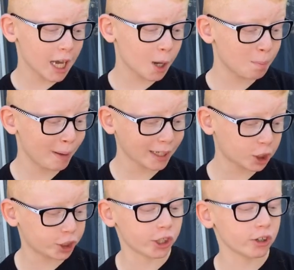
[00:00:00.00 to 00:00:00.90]
take
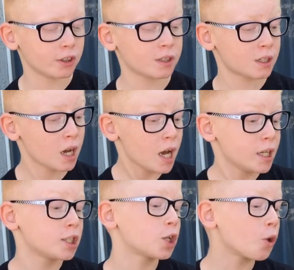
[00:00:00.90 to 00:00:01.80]
pictures
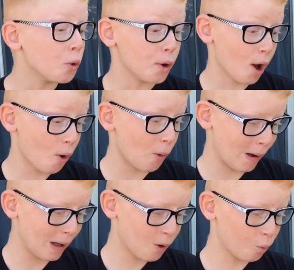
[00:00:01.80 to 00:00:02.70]
so you
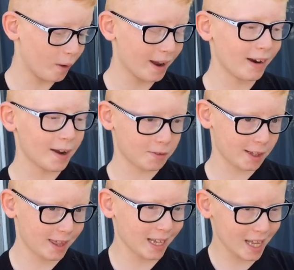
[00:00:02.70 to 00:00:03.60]
know where
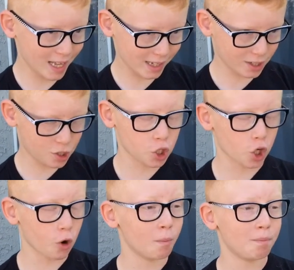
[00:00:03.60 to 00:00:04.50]
everything is to
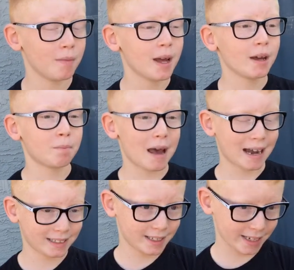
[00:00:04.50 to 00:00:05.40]
go
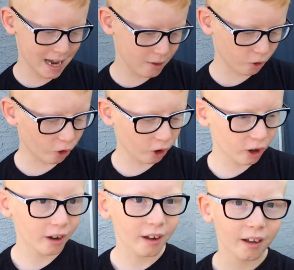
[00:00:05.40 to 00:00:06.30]
back together
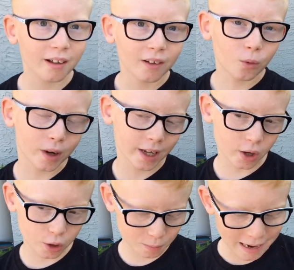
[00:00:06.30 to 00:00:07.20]
when it goes